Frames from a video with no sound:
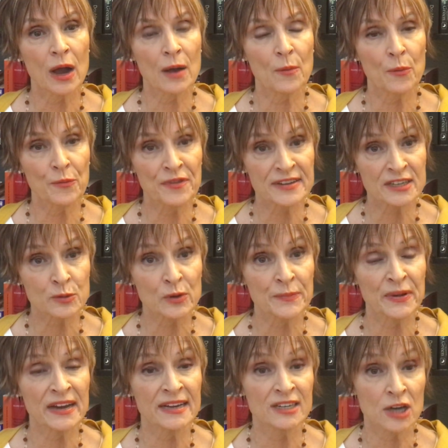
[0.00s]
this would
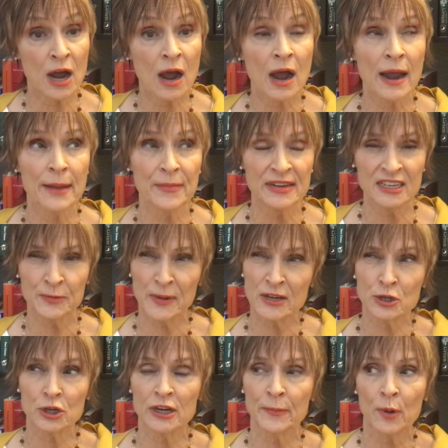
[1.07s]
be a time,
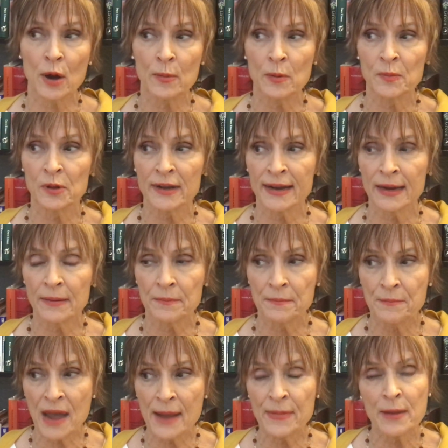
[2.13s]
especially probably
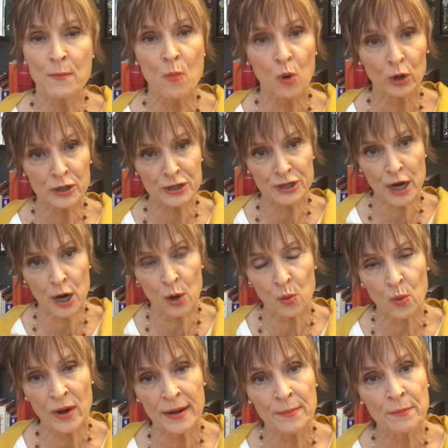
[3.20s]
maybe more so
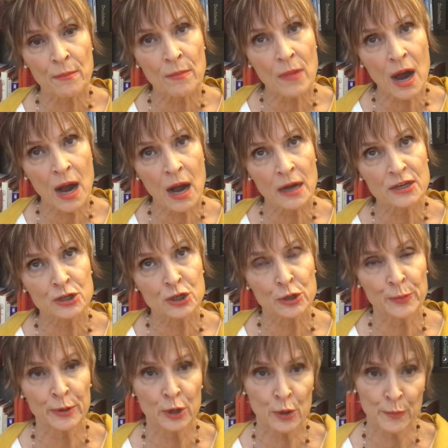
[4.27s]
when
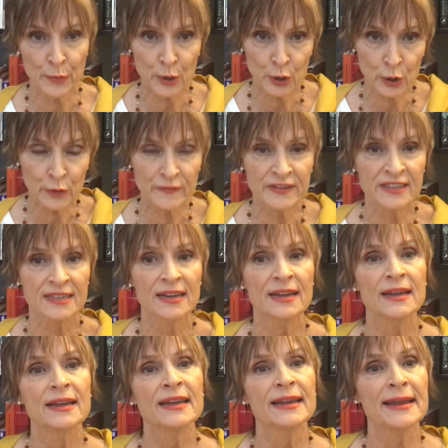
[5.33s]
Jupiter moves
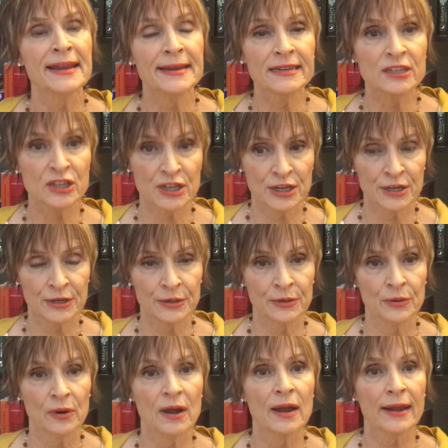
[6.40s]

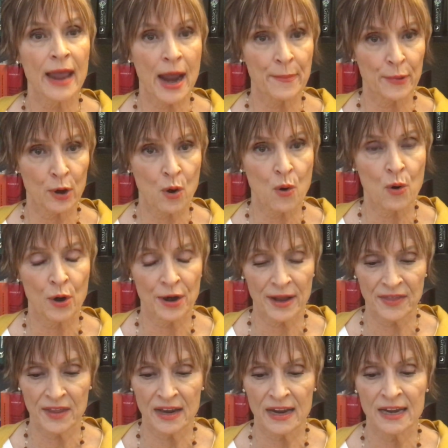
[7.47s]
into Capricorn
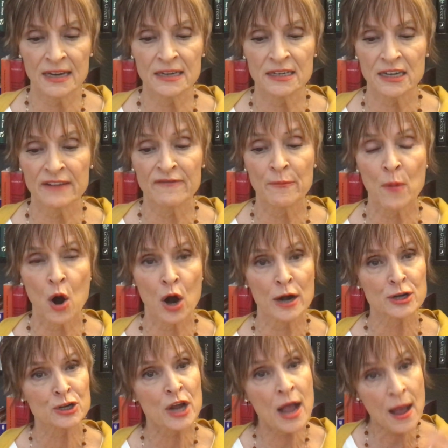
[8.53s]
at the end of
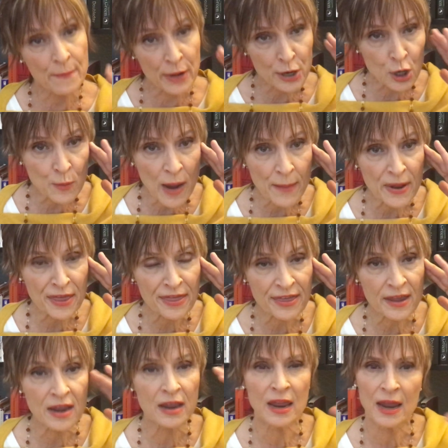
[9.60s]
March. But you may be
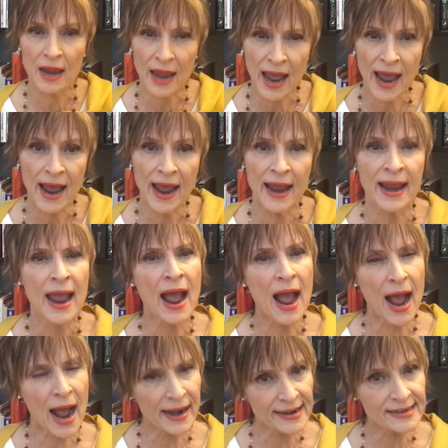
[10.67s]
thinking, hey,
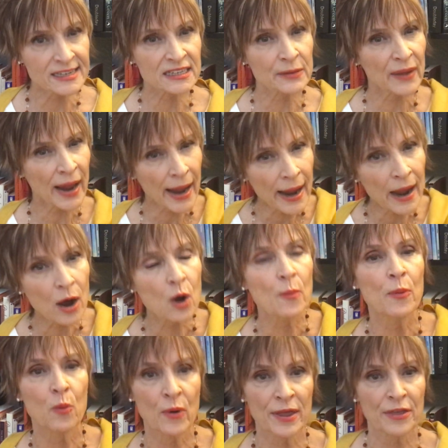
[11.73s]
I need some
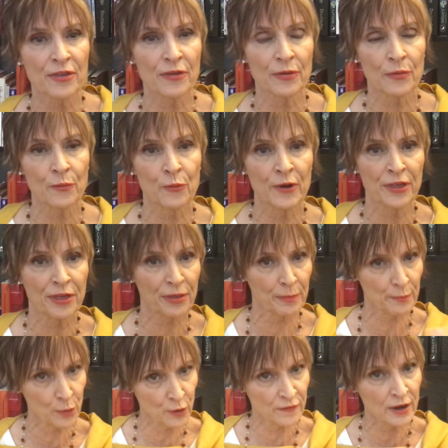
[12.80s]
help with
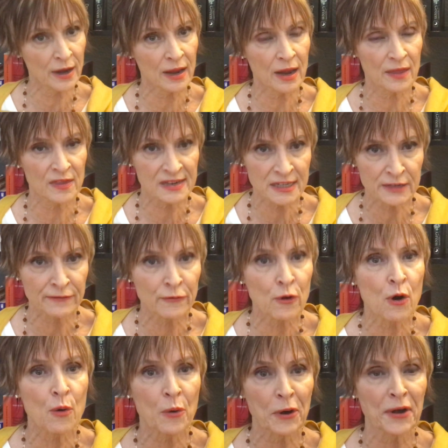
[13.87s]
moving this
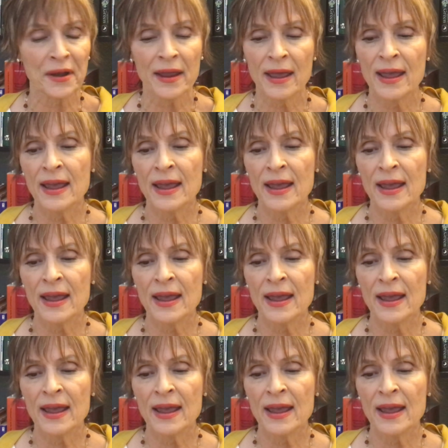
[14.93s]
forward.